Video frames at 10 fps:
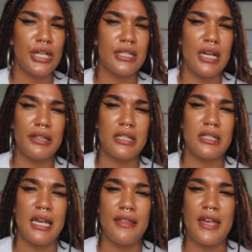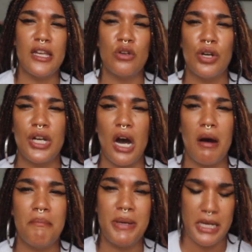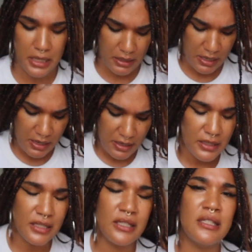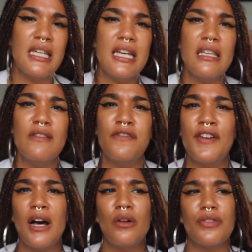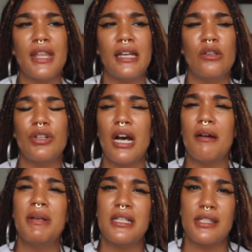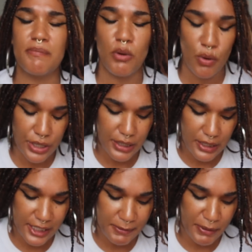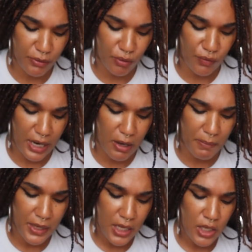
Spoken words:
It's not to say that you're not being seen, felt, that you're not being supported in the spirit realm.